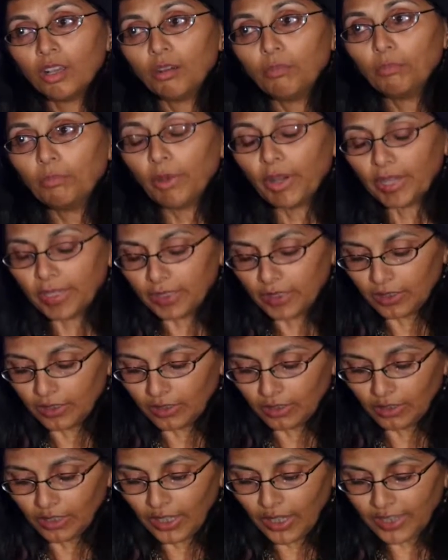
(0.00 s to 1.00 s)
But
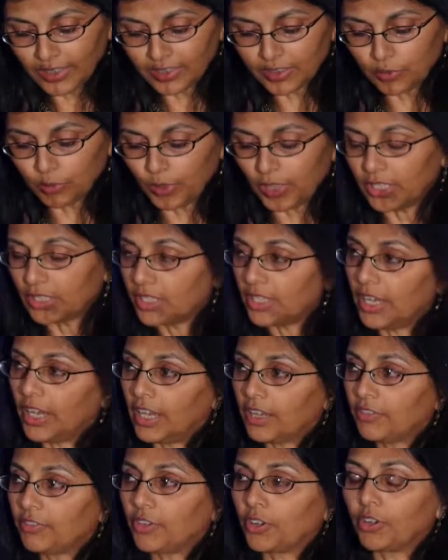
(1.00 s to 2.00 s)
lest we
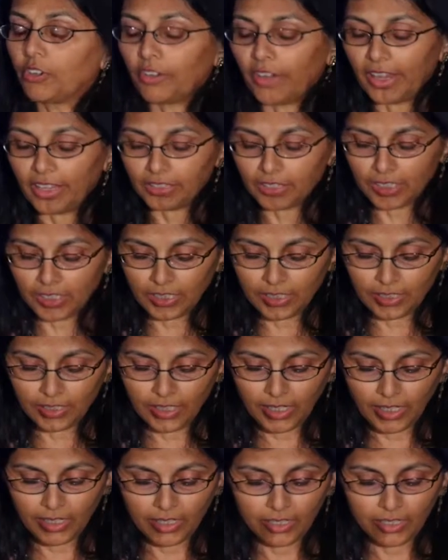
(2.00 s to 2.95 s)
take for granted